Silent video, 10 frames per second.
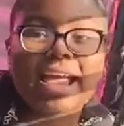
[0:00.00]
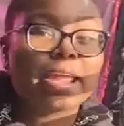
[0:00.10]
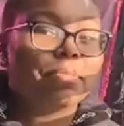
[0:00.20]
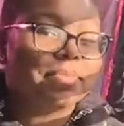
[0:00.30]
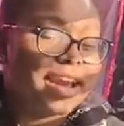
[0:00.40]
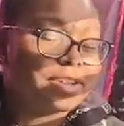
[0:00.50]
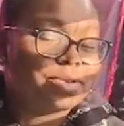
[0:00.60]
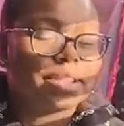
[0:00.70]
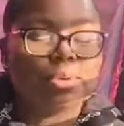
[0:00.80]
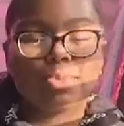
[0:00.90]
I am
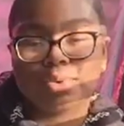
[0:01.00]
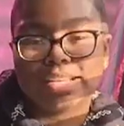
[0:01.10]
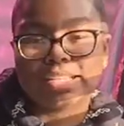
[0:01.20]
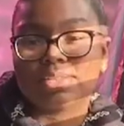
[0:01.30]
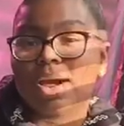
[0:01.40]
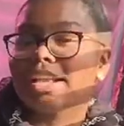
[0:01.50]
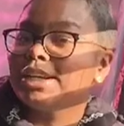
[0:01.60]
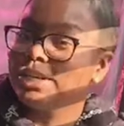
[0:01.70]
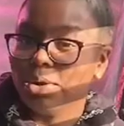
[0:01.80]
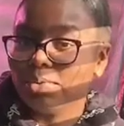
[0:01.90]
naturally pretty, so I
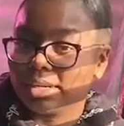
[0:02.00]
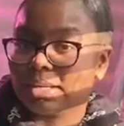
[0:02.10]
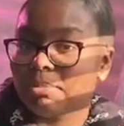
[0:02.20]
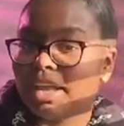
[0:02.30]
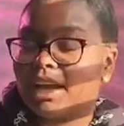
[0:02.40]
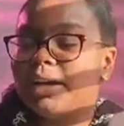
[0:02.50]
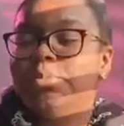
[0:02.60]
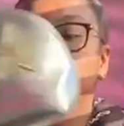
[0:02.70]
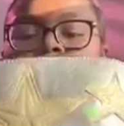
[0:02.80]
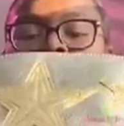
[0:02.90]
don't wear makeup.
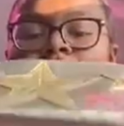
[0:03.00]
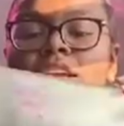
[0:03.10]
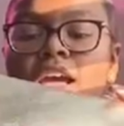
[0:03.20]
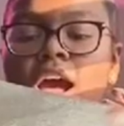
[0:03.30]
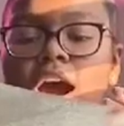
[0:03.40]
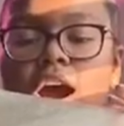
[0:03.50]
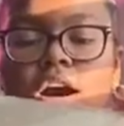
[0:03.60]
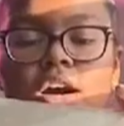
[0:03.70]
But